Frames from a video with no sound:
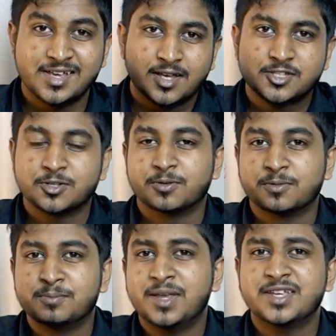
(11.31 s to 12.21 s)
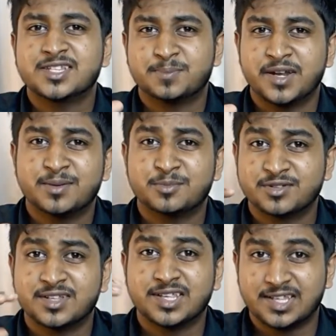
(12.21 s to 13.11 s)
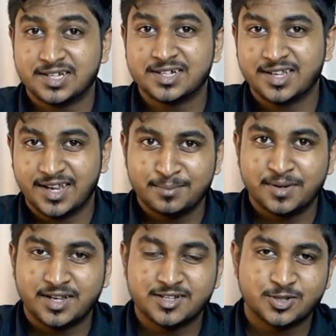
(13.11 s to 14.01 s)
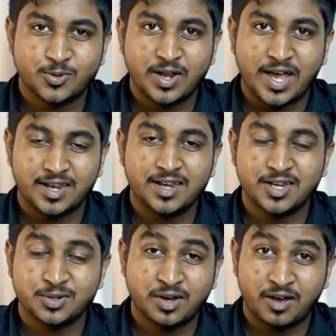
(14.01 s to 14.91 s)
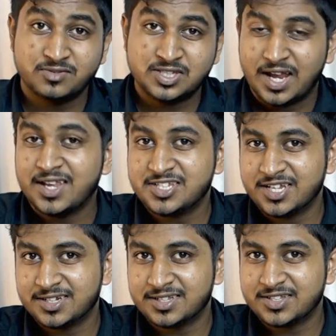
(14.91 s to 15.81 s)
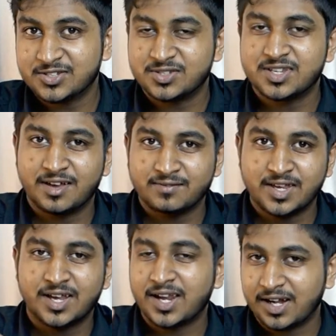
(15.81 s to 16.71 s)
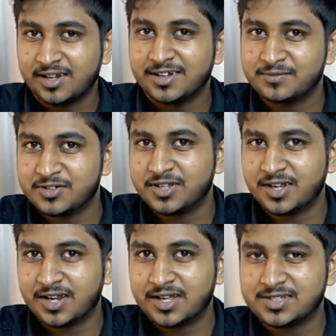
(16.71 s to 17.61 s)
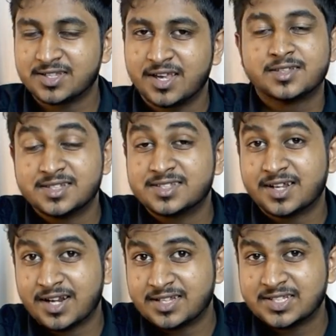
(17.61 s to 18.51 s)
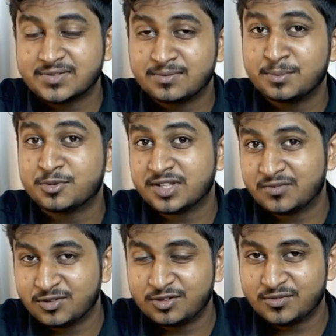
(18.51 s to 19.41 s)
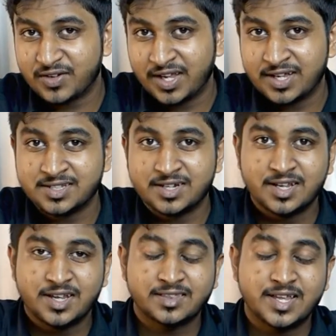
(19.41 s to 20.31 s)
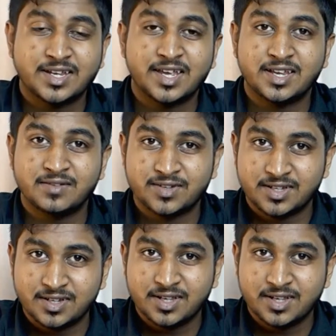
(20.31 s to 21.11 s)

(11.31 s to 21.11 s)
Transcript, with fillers: So, being spent more than a year in a medical school, I really know how challenging it is to stay awake and attentive during class since the classes will be more than 4 to 5 hours a day and that can even